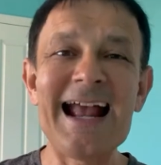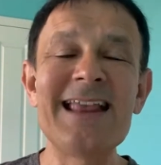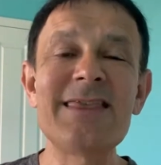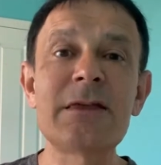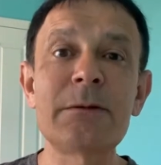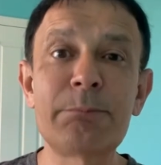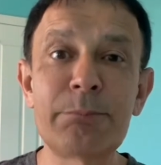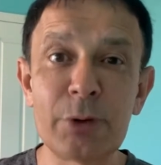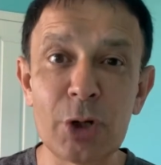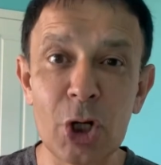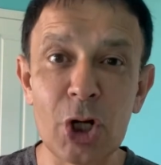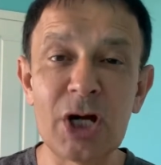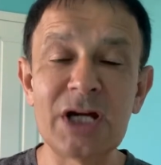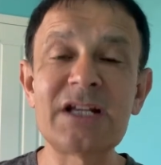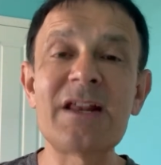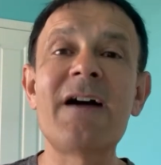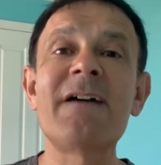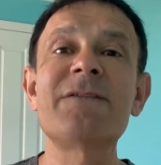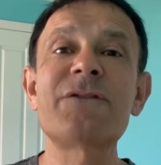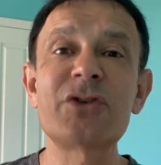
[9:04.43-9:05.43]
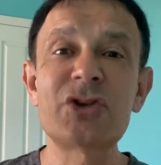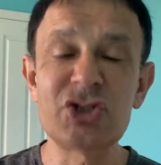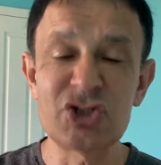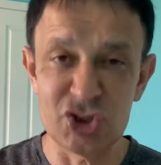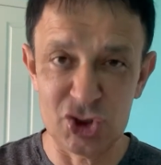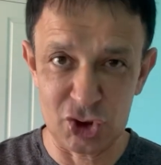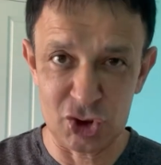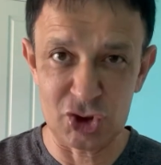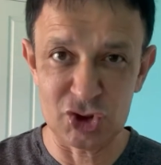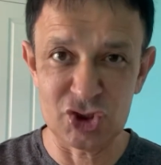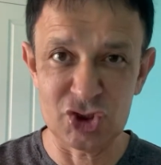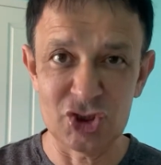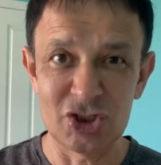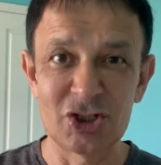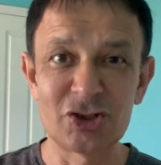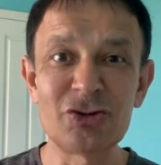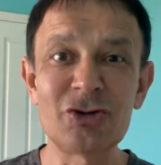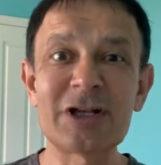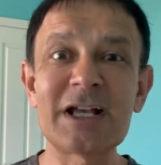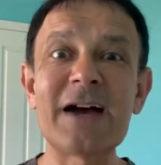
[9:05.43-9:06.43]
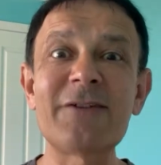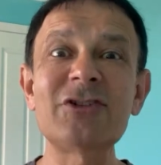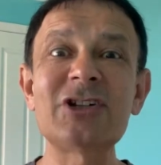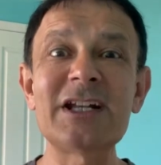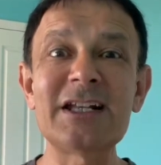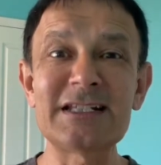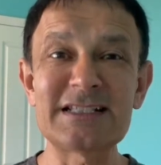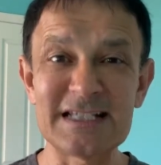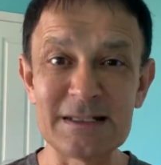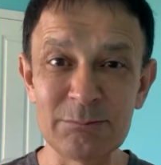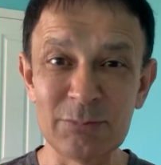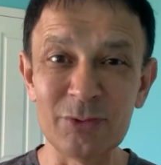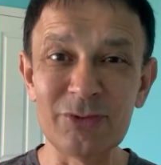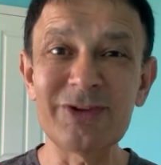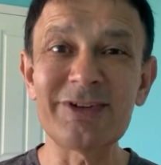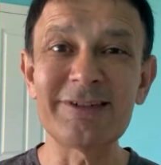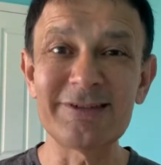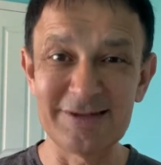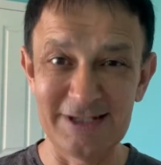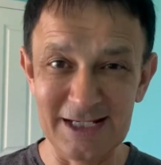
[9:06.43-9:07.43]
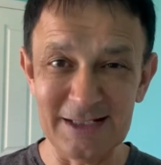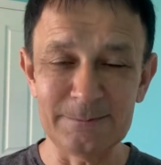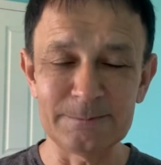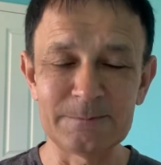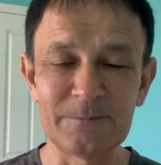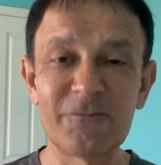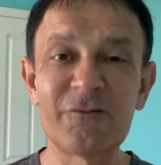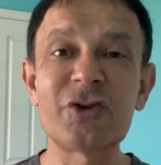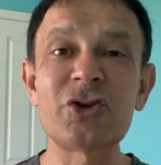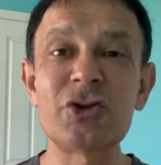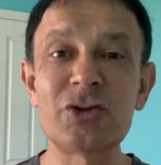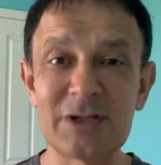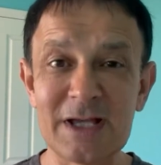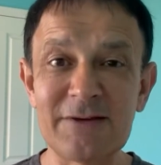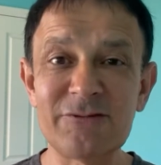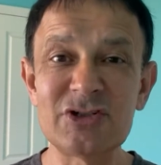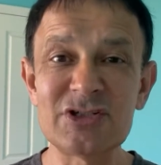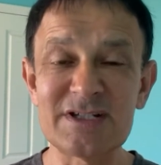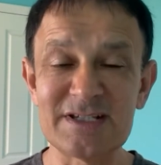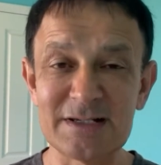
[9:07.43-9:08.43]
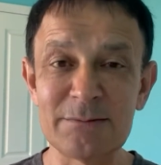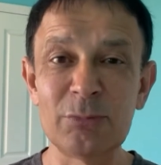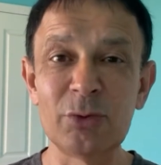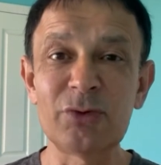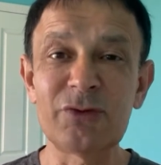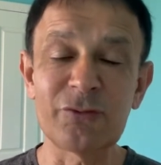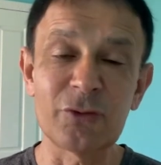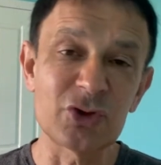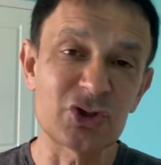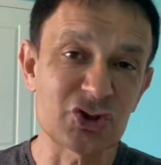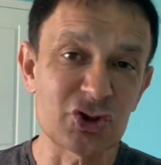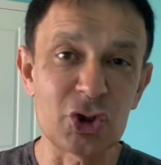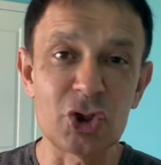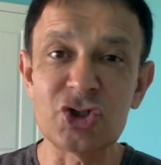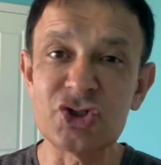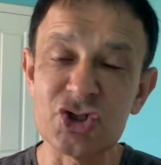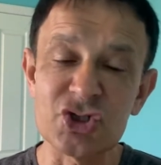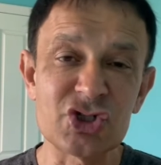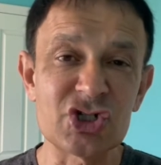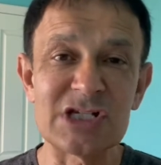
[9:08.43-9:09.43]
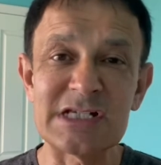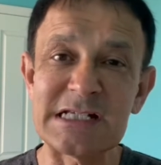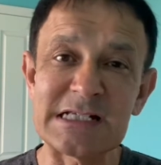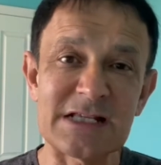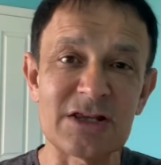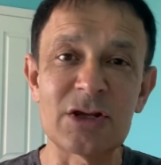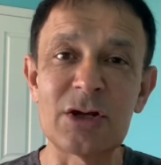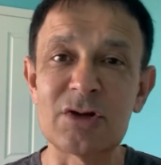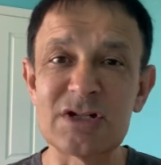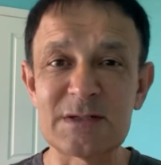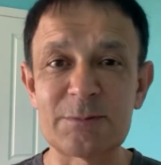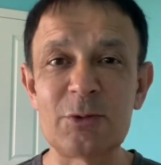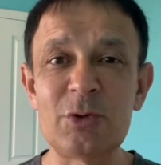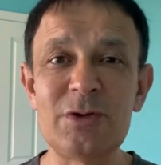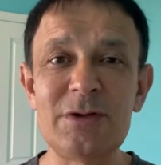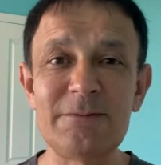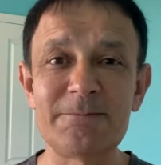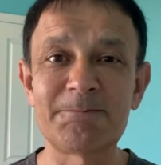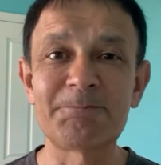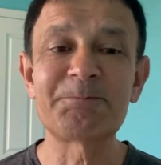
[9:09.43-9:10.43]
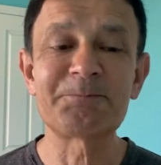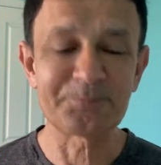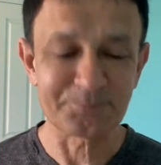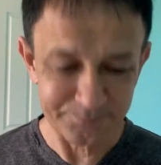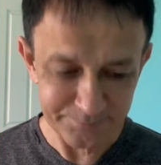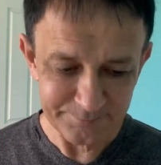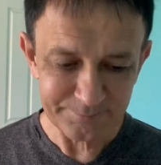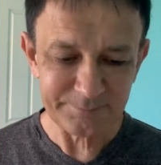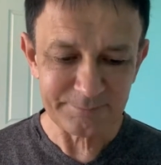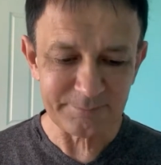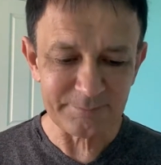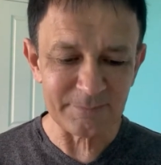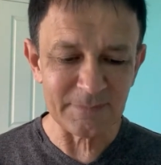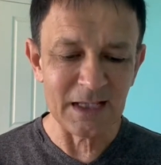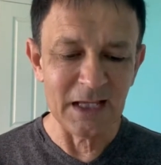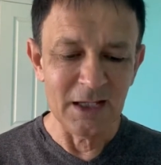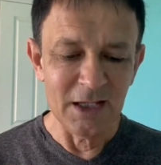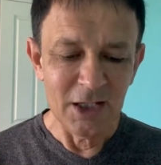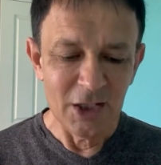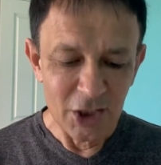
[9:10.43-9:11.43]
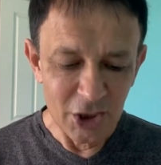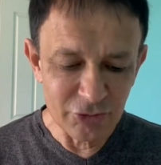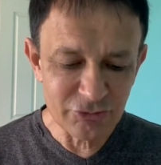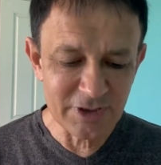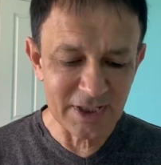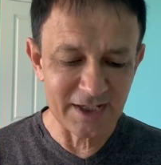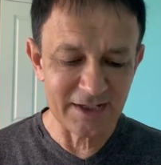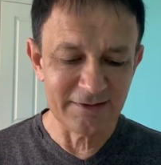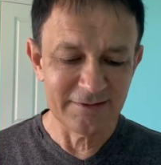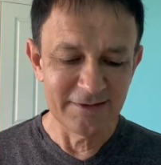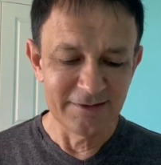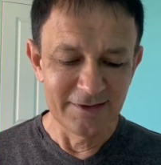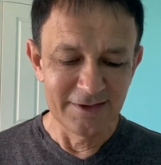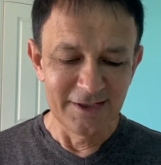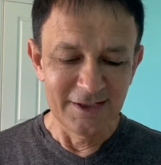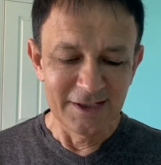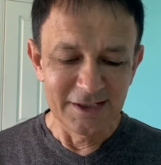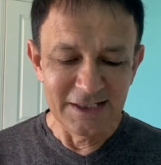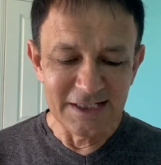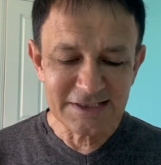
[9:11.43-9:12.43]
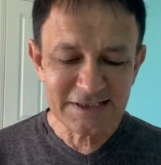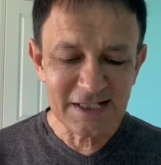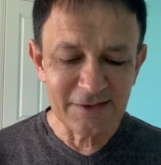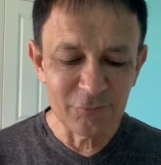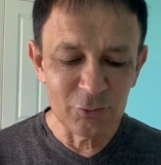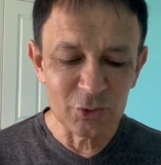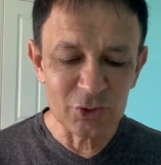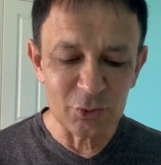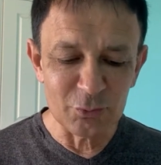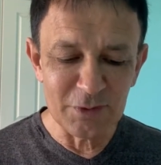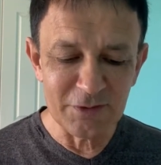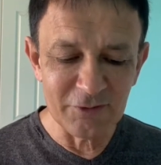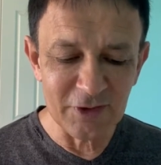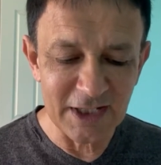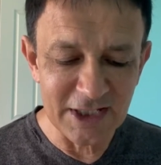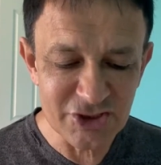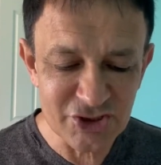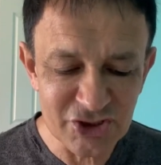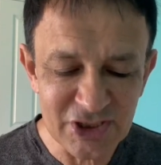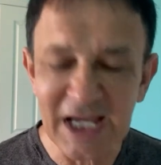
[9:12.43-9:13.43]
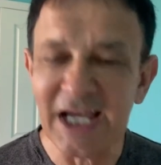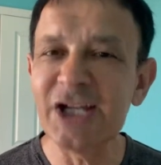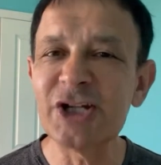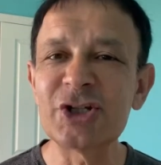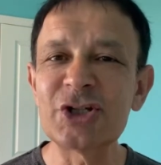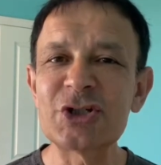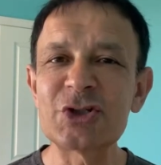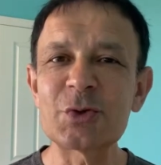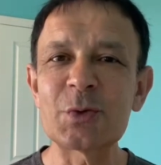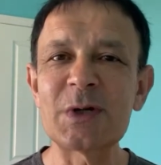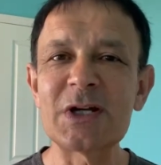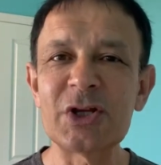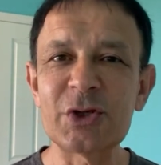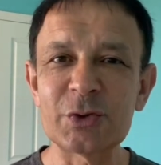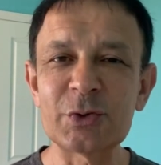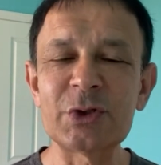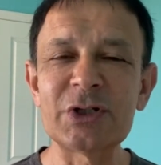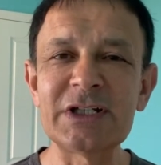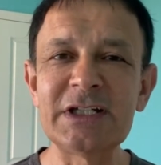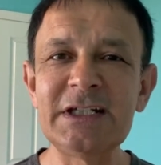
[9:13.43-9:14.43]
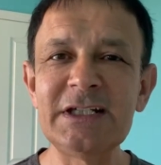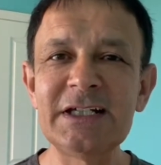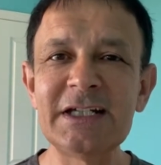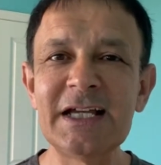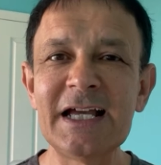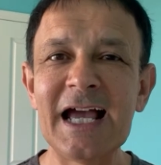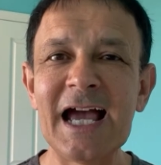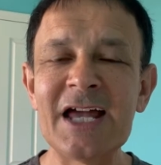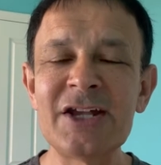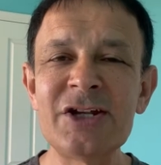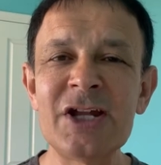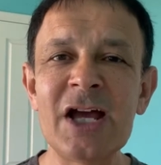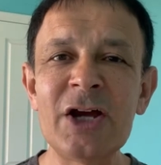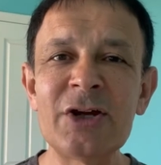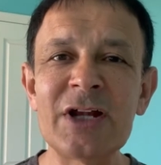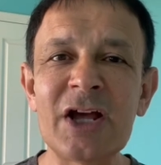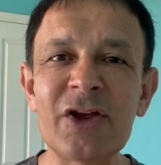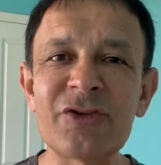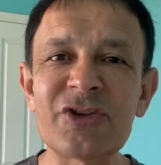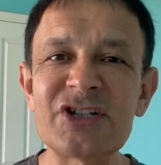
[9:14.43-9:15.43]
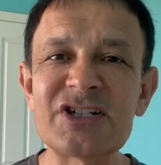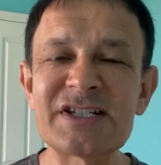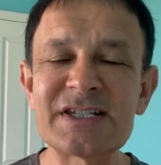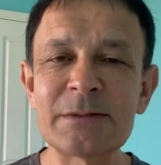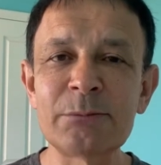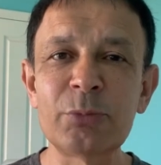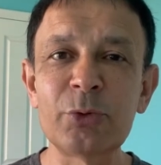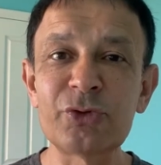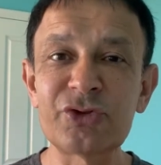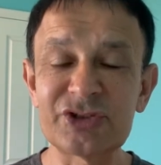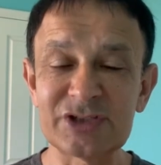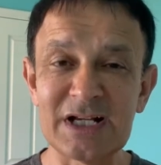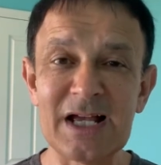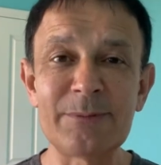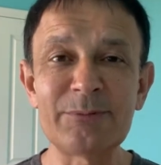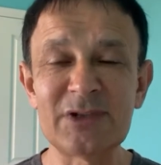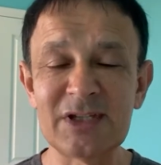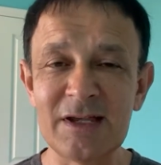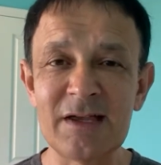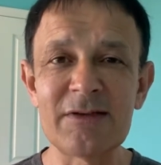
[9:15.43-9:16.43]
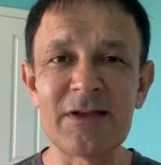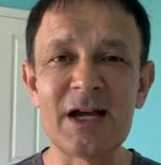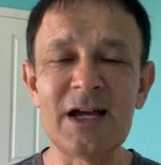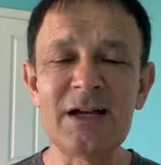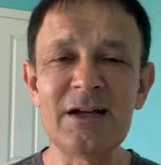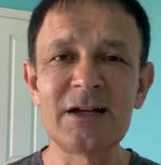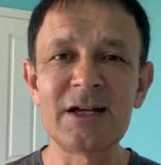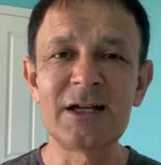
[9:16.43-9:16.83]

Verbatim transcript: and the bride for the church. New covenant symbols, yeah? For new covenant symbols for the church and Jesus and Holy Spirit. Okay. Let's have a look at Revelation 18.23 and note how these symbols come together